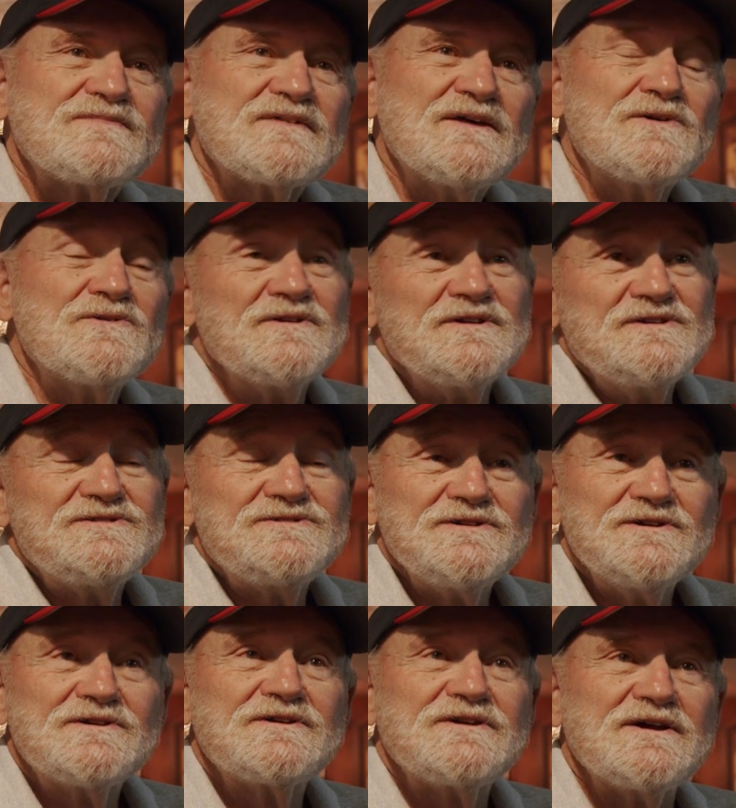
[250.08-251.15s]
They were
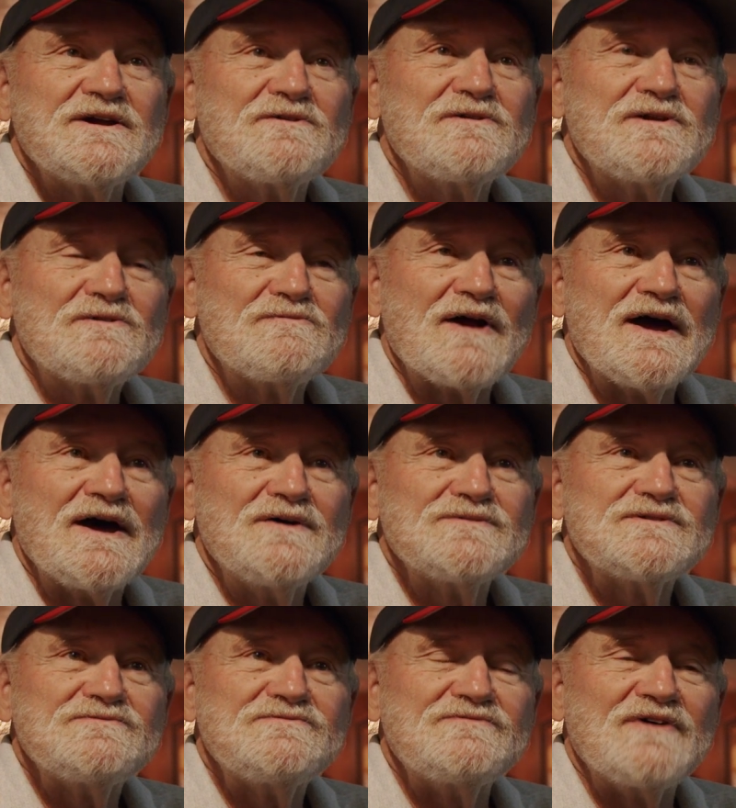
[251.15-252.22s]
easier to carry around
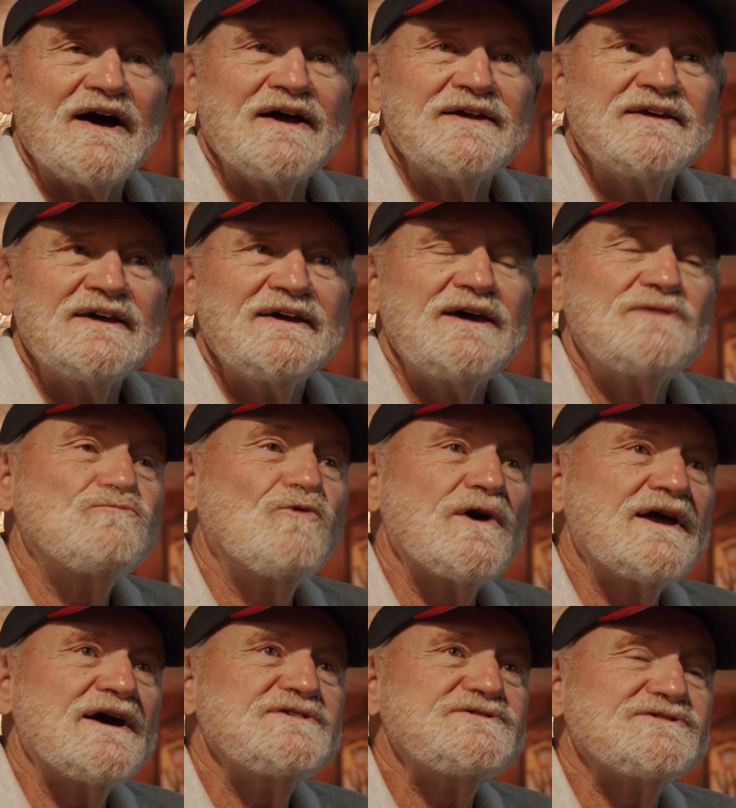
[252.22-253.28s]
and find. And when
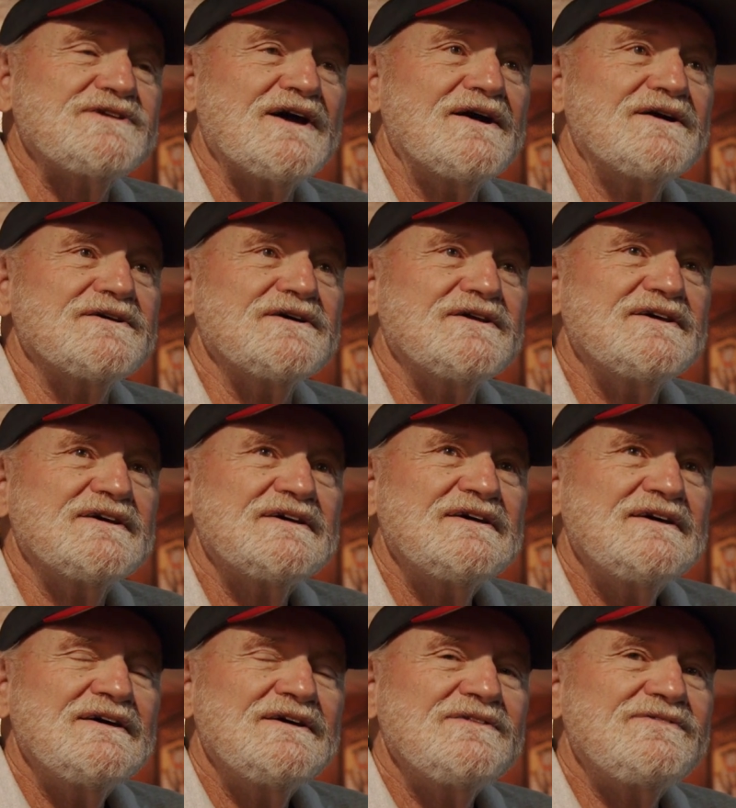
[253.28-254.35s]
I started,
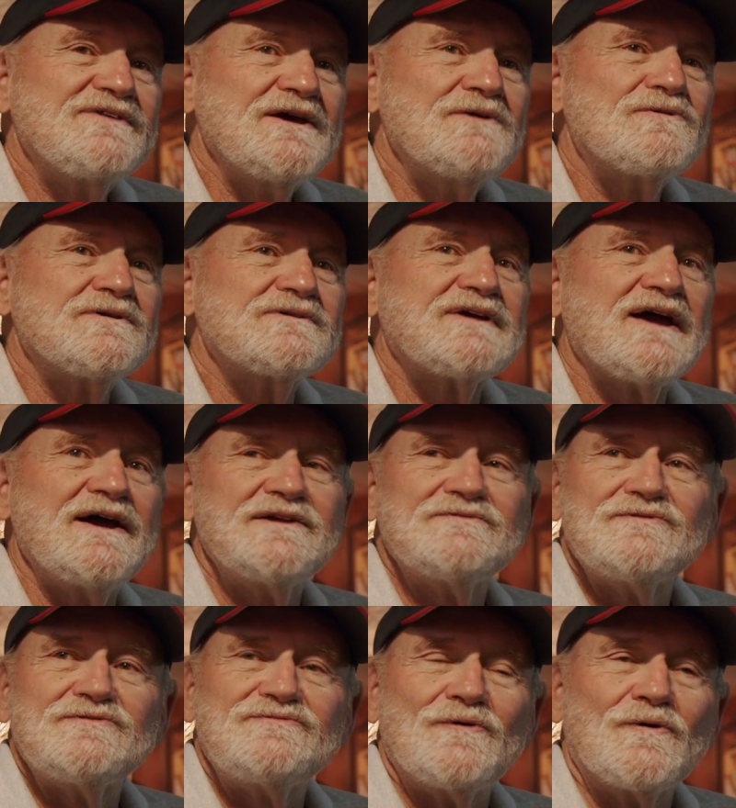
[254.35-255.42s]
they were kind of
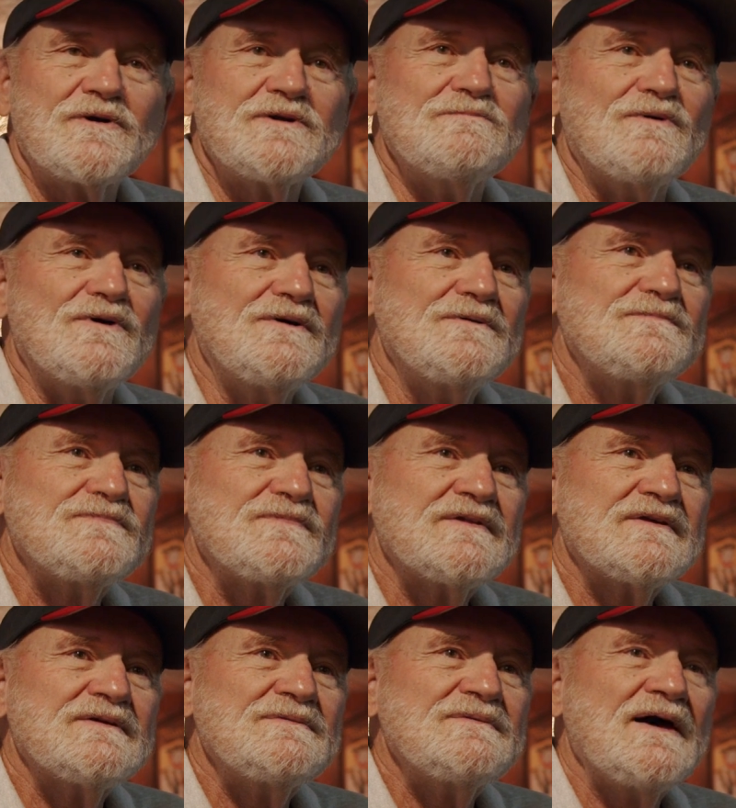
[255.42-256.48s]
affordable.
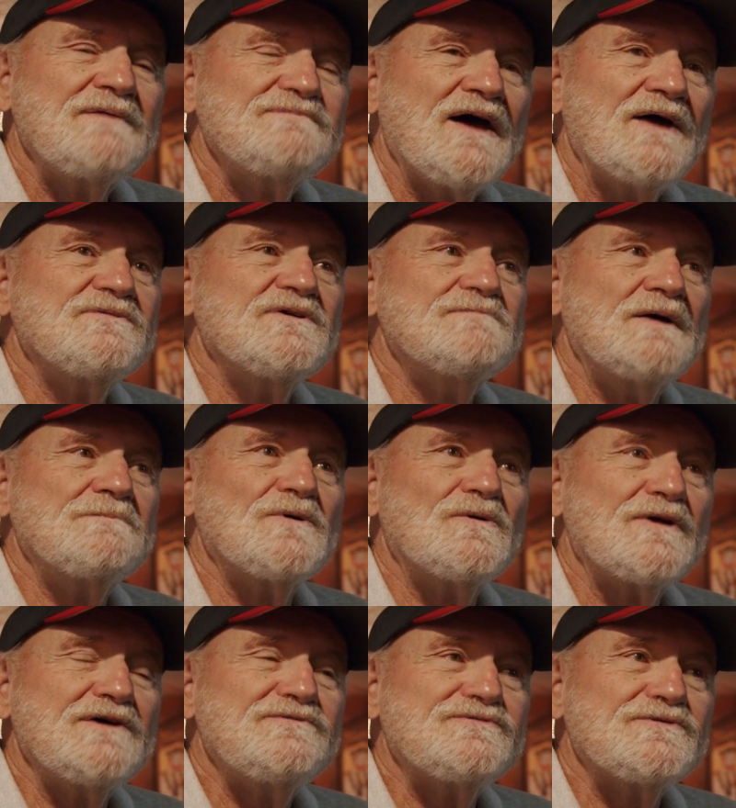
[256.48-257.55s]
I remember
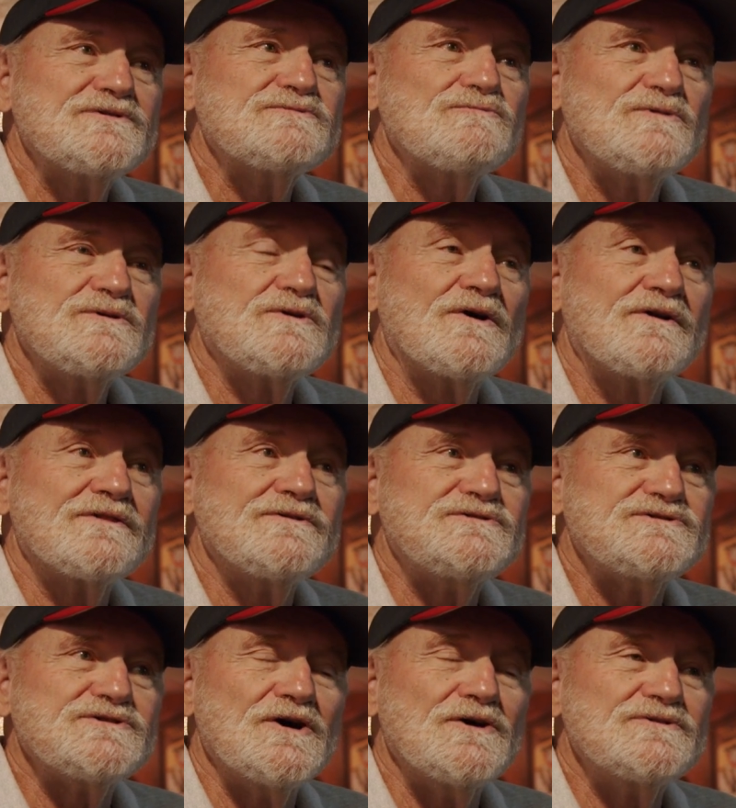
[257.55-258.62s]
when I first would go to the
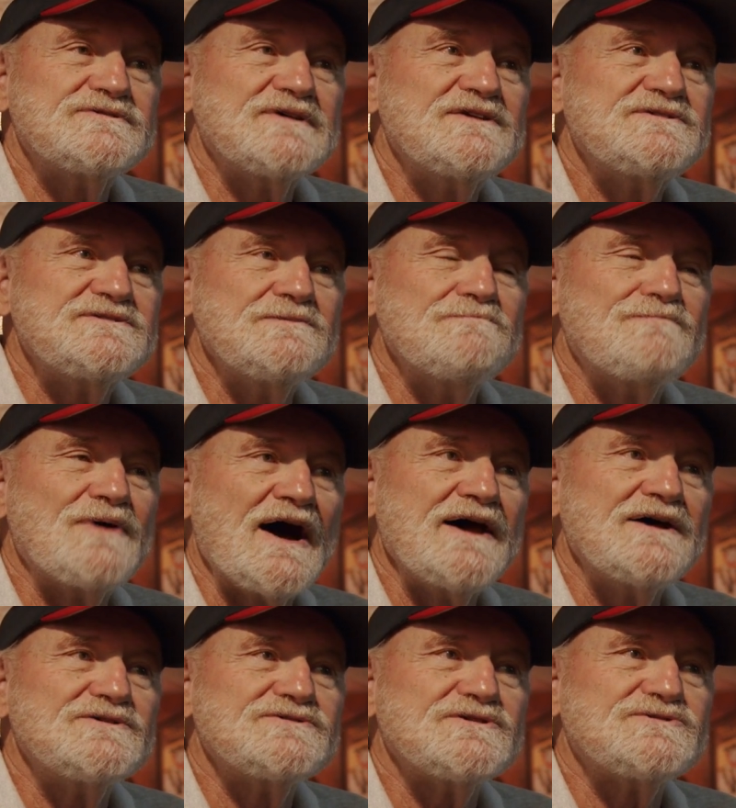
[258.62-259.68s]
shows, I'd see
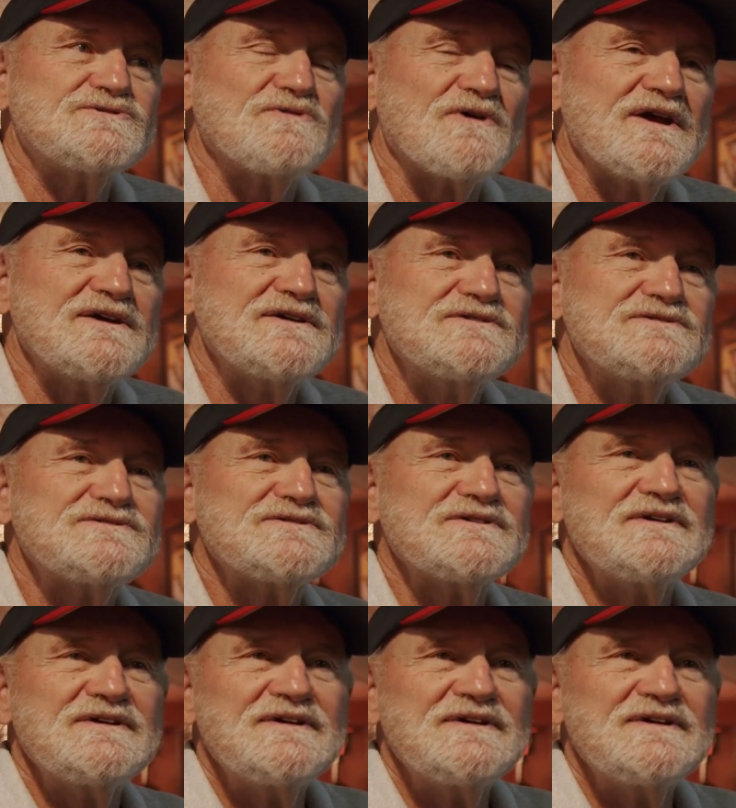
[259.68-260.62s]
piles of trays.